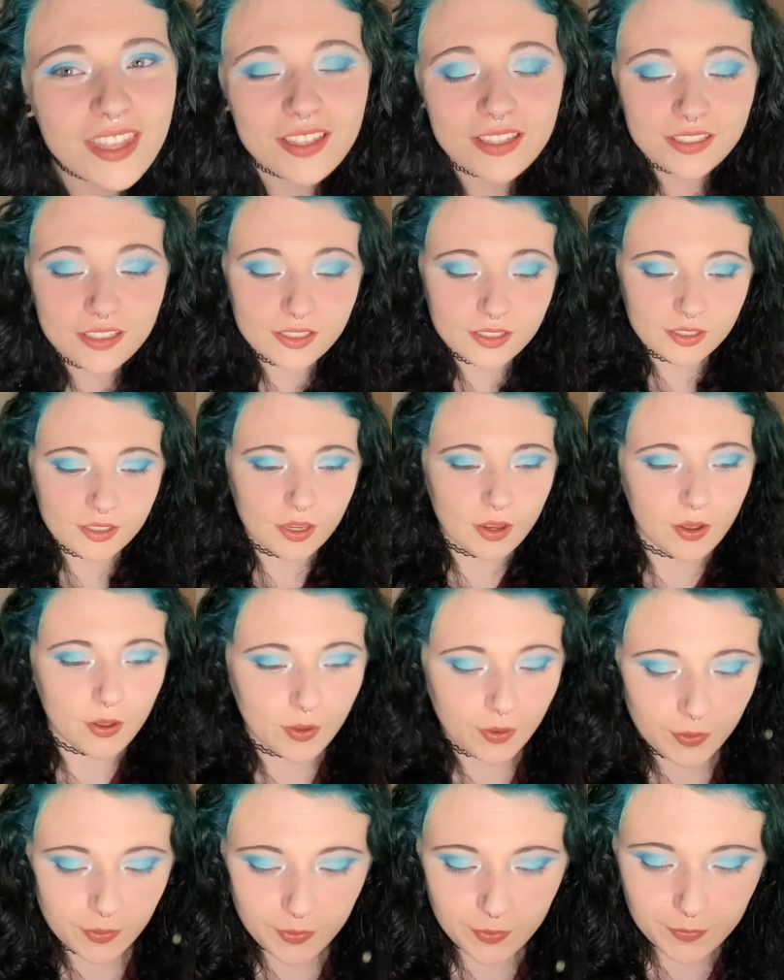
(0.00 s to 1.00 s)

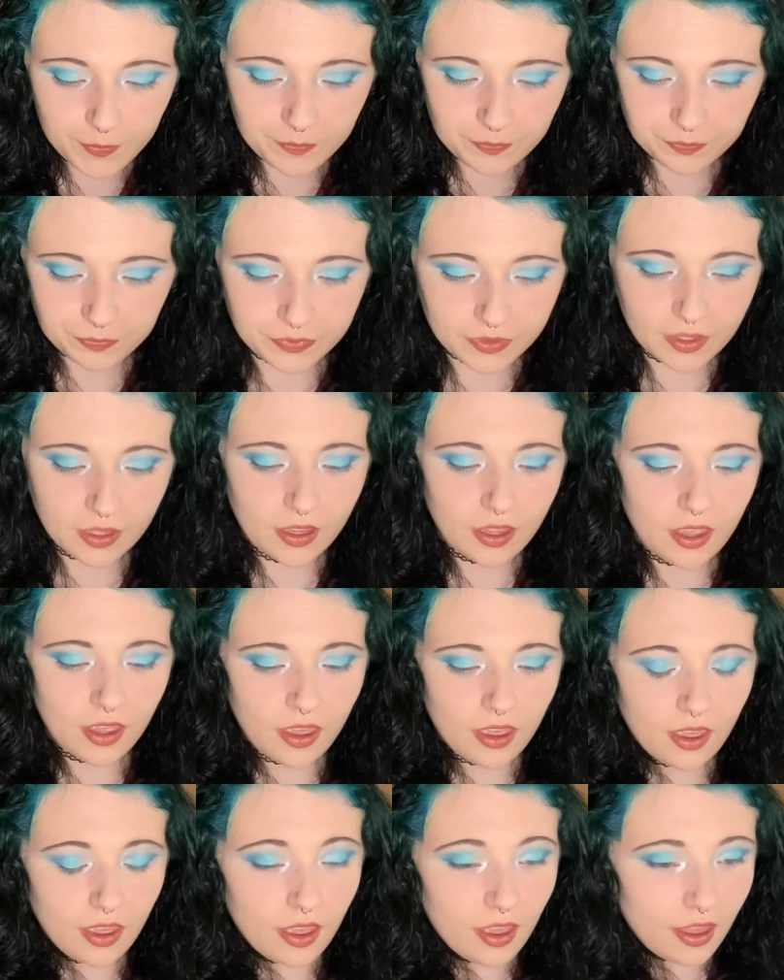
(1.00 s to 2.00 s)
So
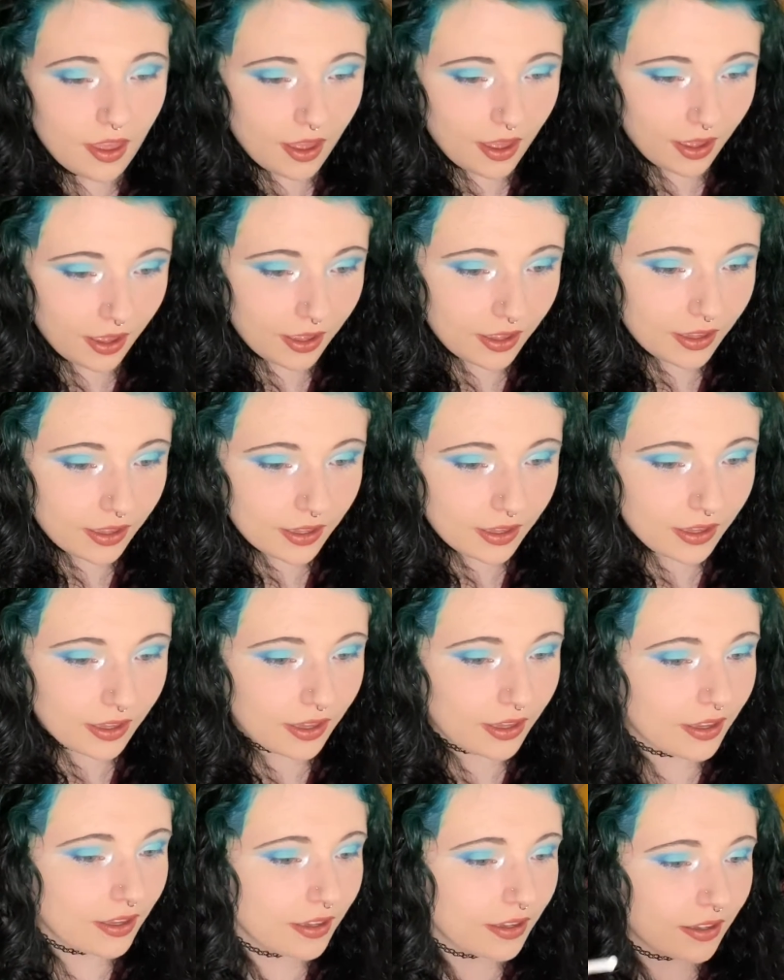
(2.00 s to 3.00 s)

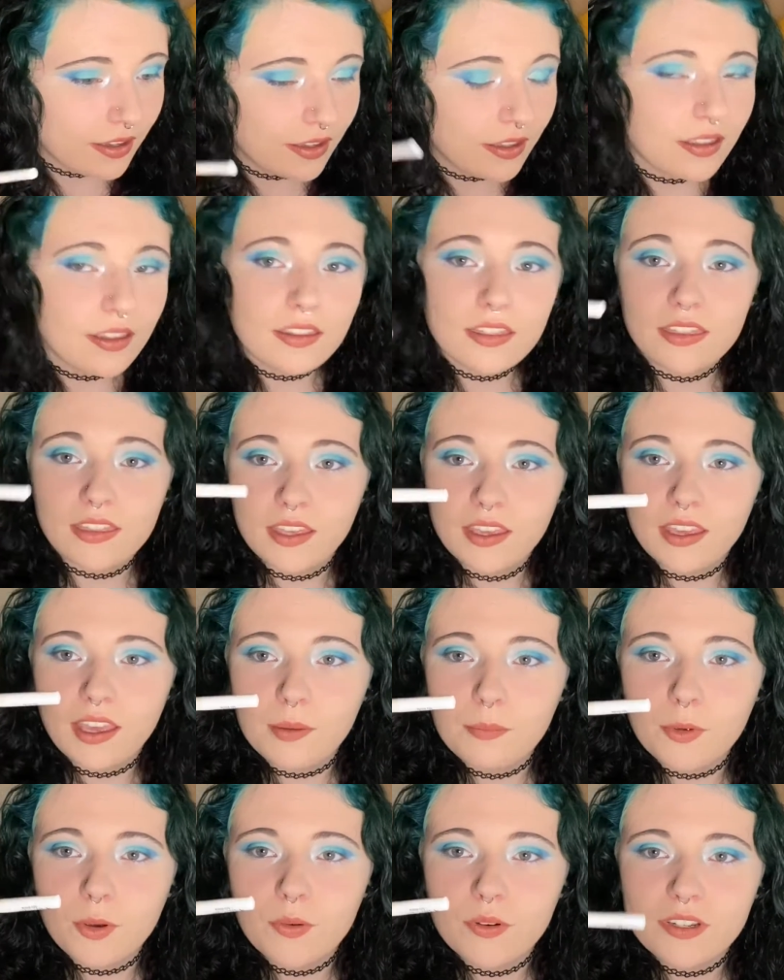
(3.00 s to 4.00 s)
I think
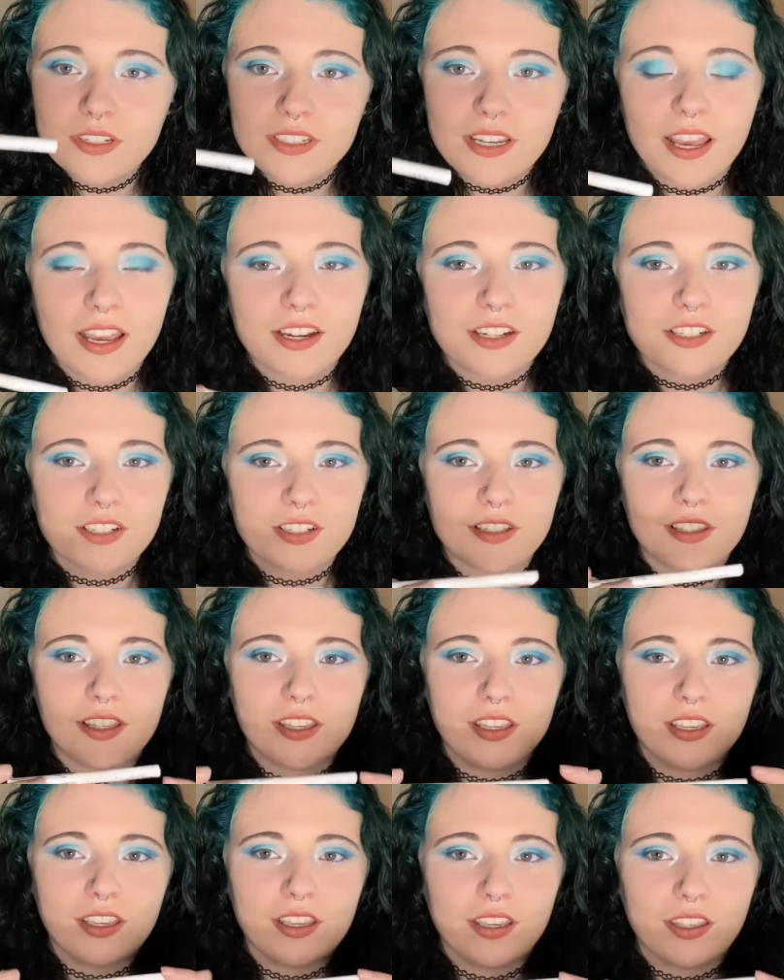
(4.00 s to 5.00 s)
I'm going to
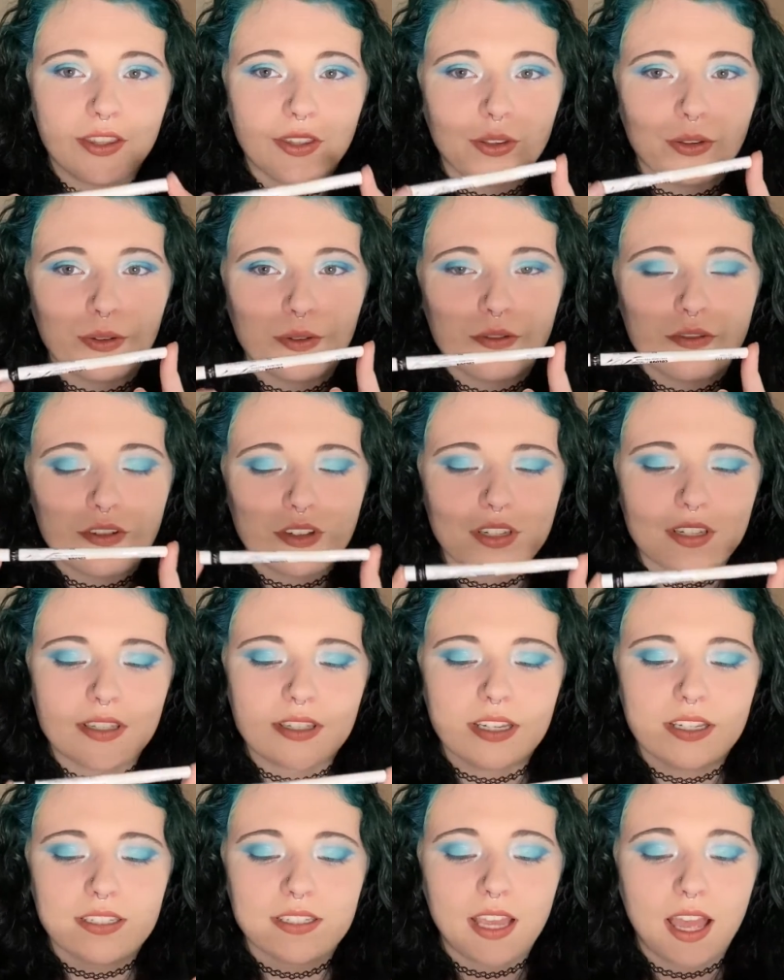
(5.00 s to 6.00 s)
actually use just
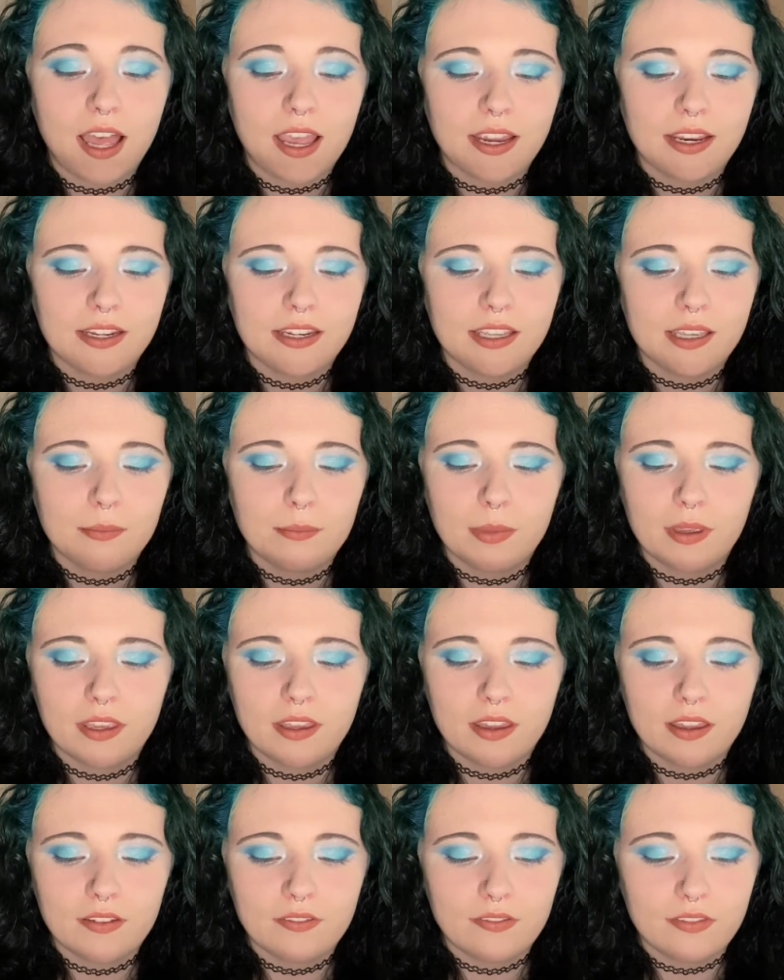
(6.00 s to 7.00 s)
a tiny bit
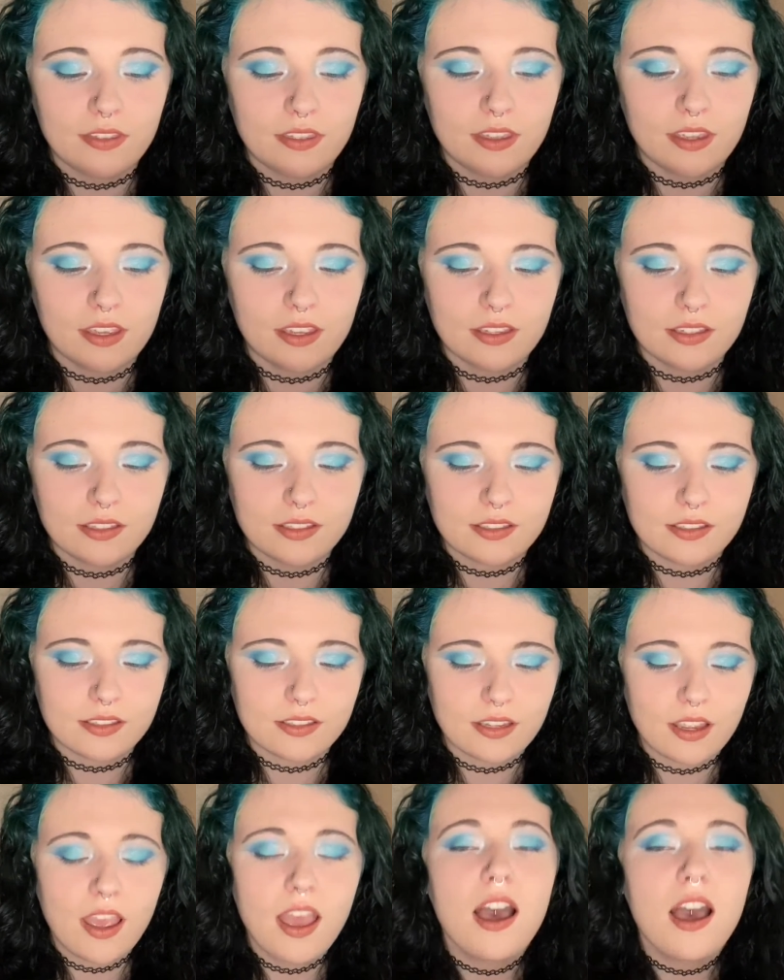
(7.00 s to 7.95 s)
of this.